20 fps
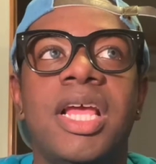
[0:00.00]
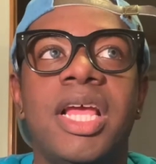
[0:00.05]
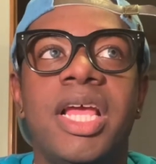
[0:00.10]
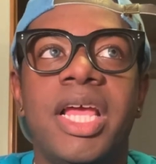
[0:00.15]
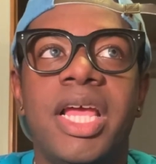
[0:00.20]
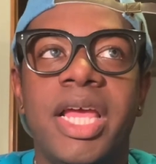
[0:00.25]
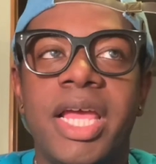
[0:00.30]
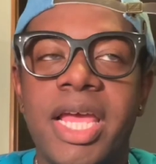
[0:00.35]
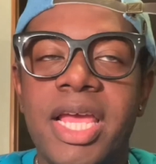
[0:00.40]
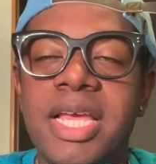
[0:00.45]

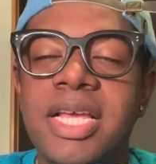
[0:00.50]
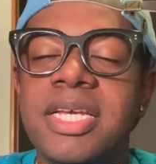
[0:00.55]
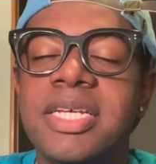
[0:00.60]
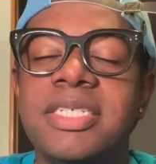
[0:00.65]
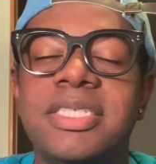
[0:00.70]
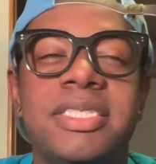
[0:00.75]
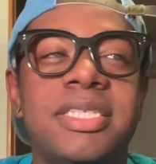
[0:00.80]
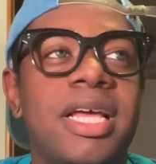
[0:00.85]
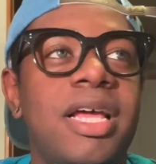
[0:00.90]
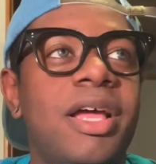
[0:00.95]

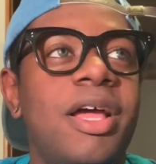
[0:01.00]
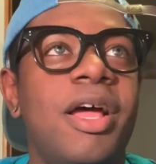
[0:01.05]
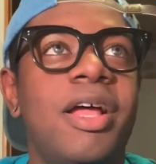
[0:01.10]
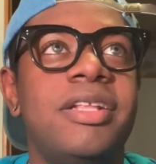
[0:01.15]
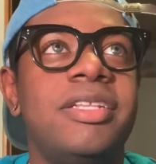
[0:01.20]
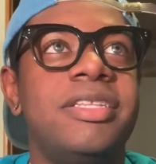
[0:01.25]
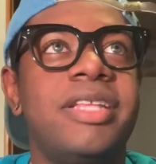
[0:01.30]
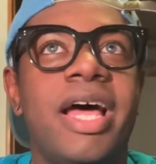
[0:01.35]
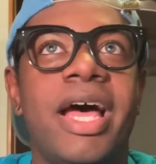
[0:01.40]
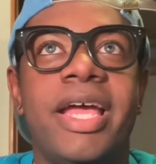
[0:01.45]
He's
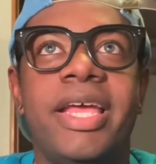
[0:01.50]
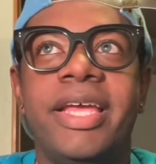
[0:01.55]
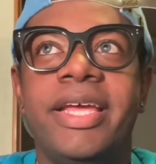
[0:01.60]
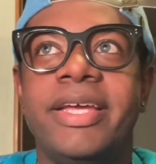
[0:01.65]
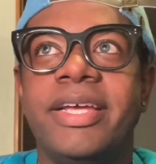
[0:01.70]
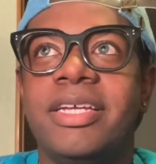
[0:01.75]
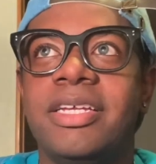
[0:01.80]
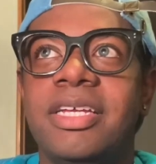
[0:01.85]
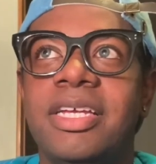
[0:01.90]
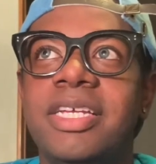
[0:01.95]

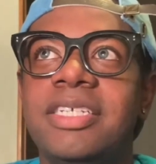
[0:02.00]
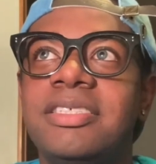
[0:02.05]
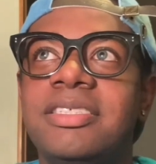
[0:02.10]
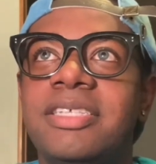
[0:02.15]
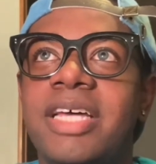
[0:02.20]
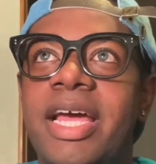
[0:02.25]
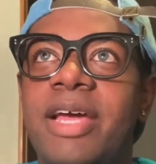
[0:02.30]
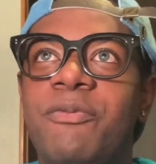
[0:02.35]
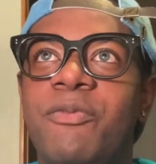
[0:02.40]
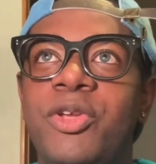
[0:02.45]
like,
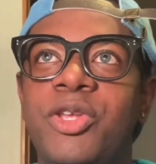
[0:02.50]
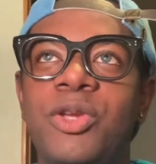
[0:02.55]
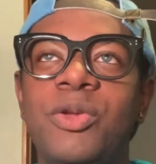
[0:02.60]
when